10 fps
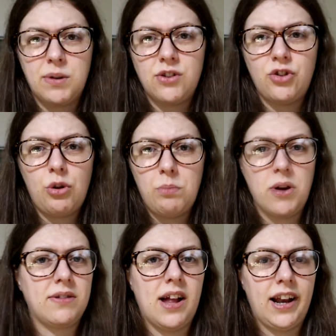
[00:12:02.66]
because you'll
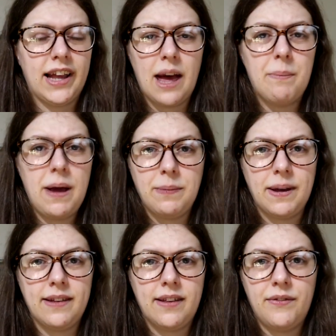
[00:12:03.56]
most likely get
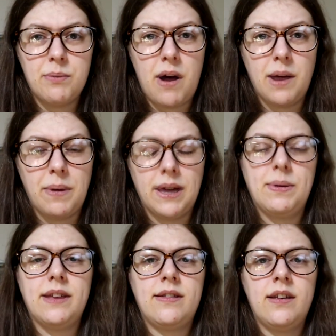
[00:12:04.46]
babies if you buy
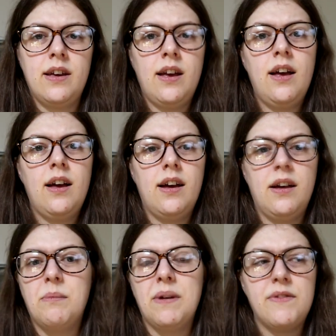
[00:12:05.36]
babies,
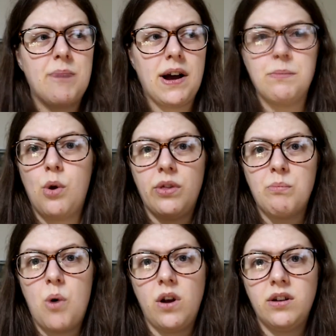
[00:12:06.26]
um, if you're buying more
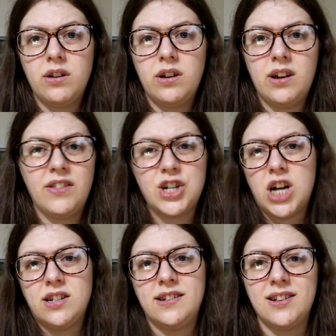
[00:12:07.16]
than one and the
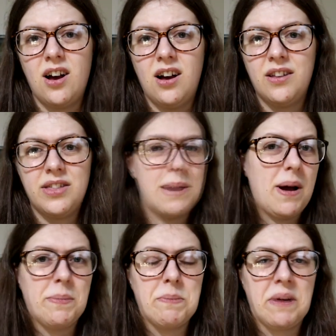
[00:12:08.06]
chances are they
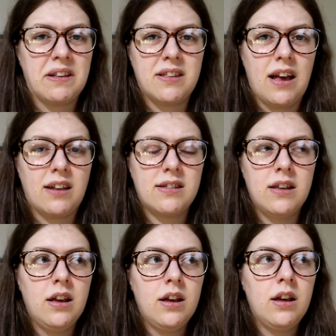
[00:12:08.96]
might be mixed sex.
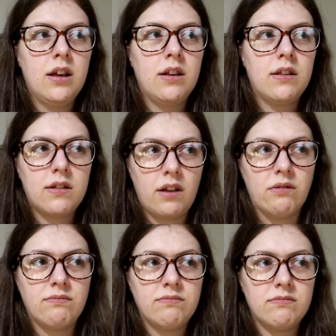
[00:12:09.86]
So